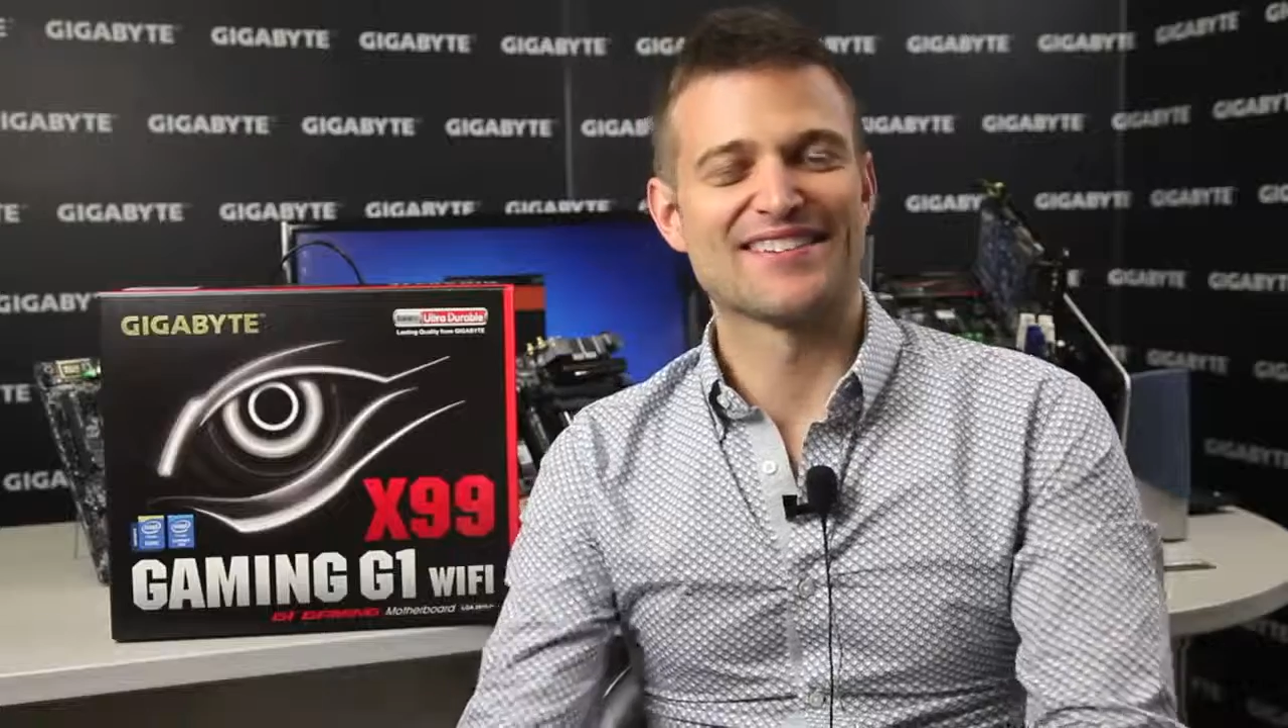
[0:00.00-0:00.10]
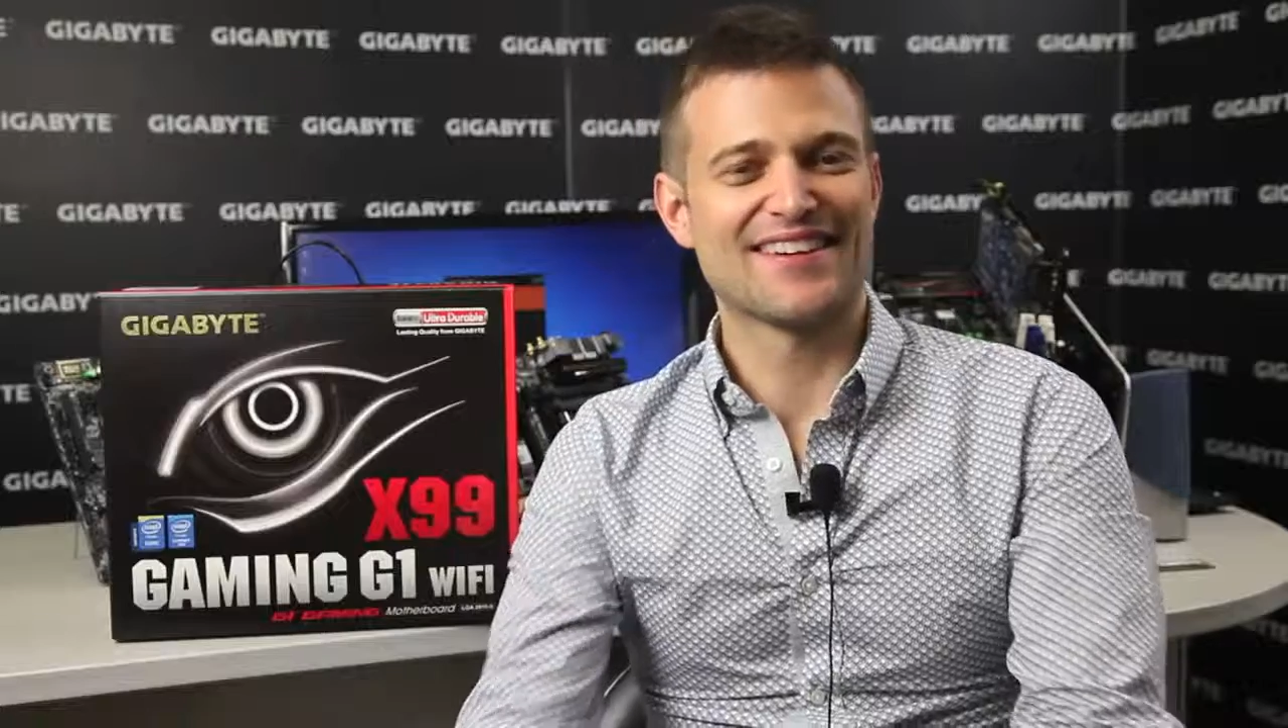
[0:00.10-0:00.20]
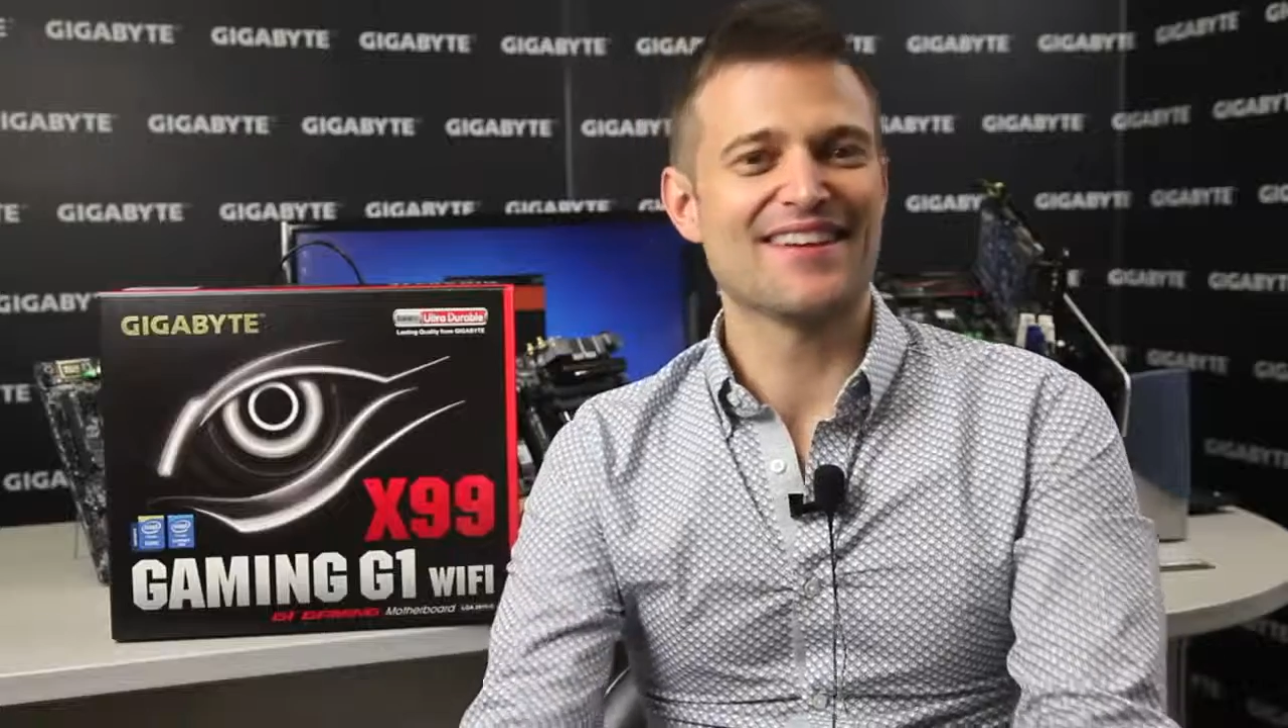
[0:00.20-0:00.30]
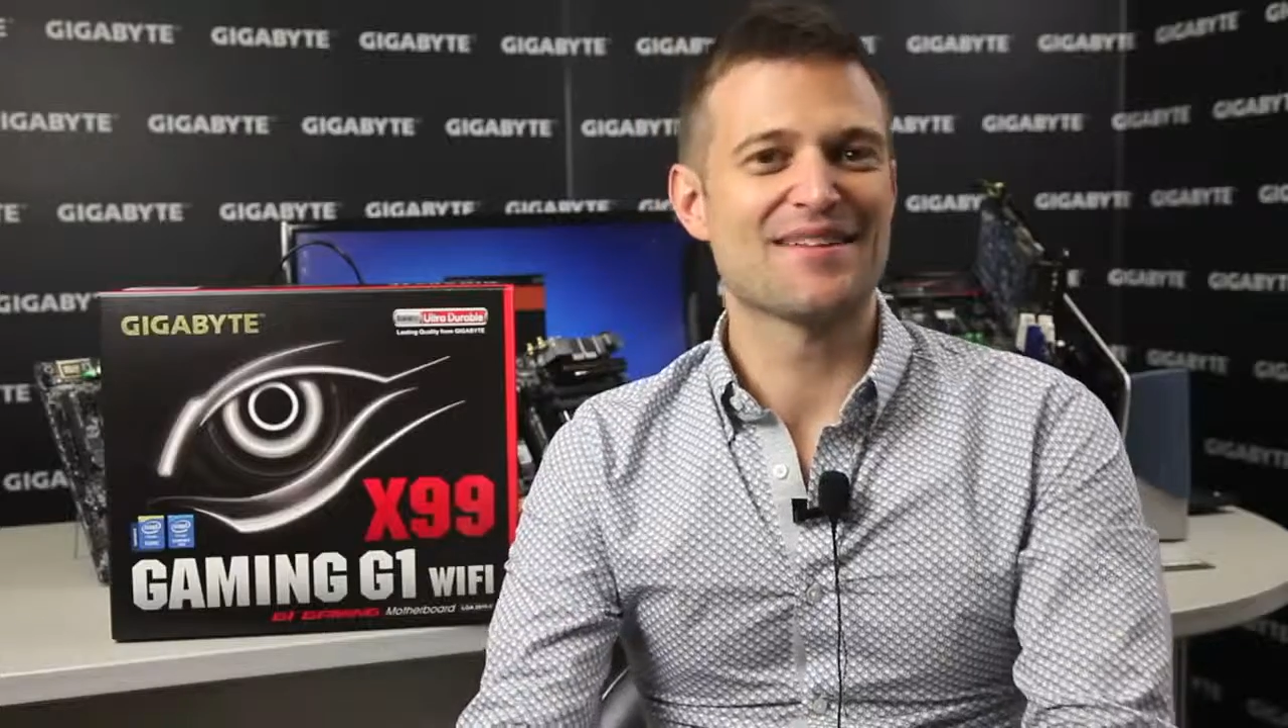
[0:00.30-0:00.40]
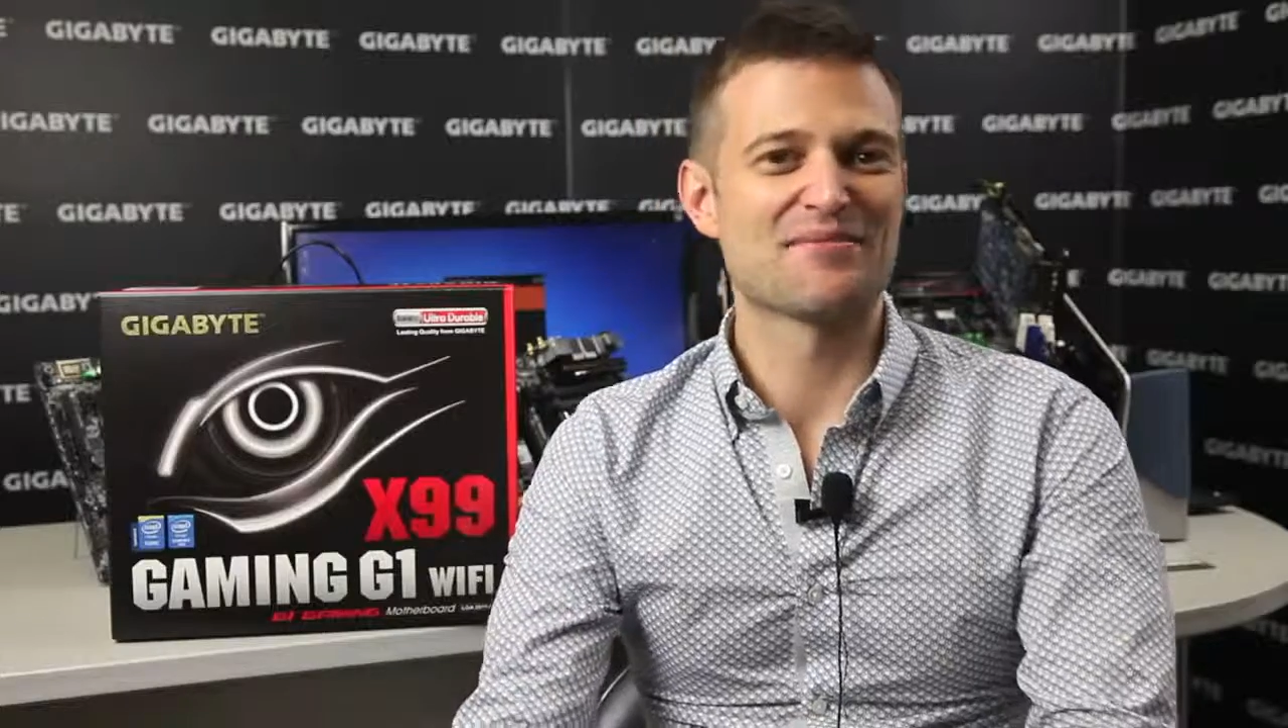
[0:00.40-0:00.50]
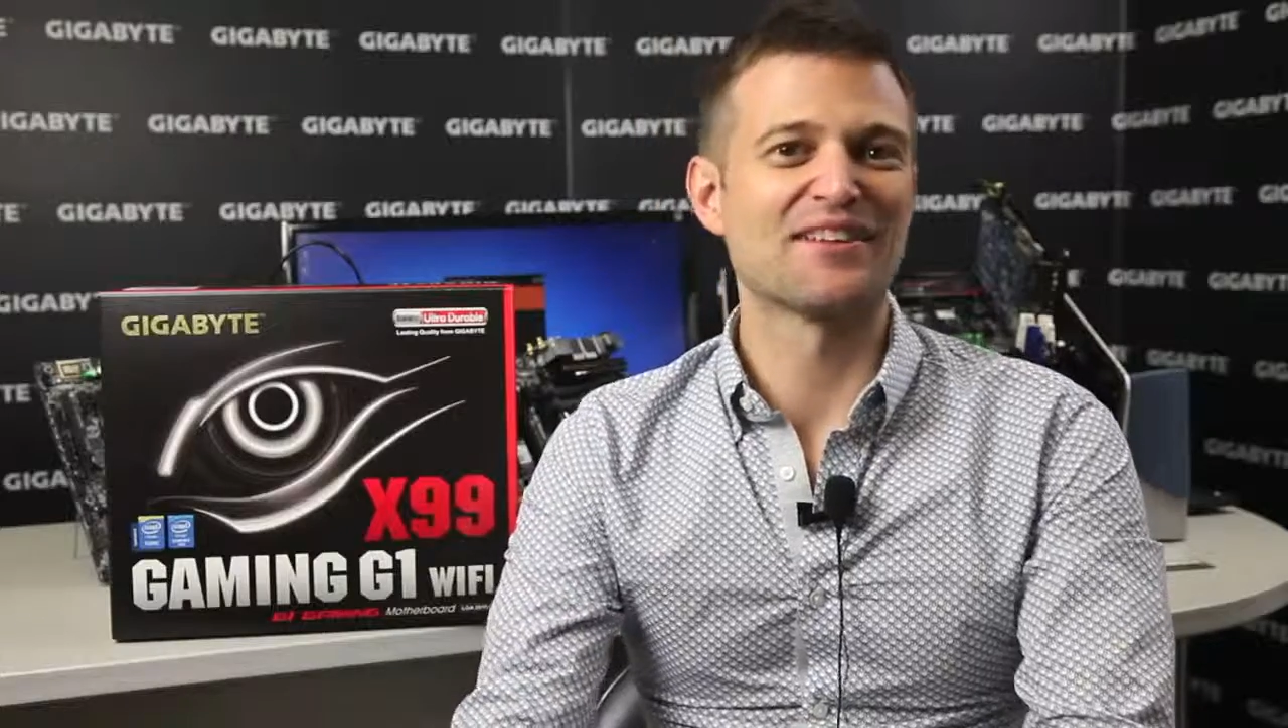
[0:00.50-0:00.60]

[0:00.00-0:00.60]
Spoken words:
and today I'm